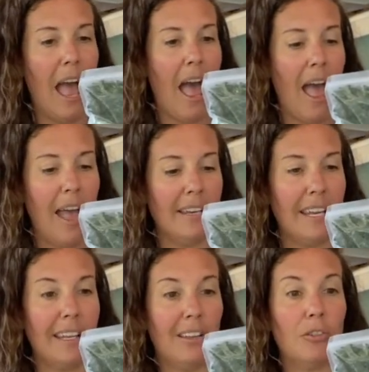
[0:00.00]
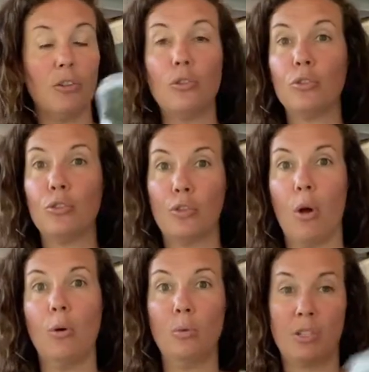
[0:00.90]
and it is
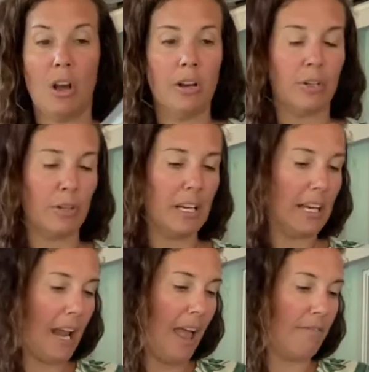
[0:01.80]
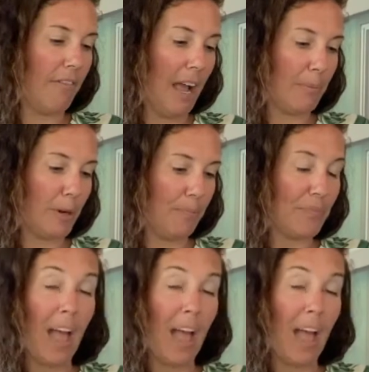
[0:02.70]
so dark green and vibrant.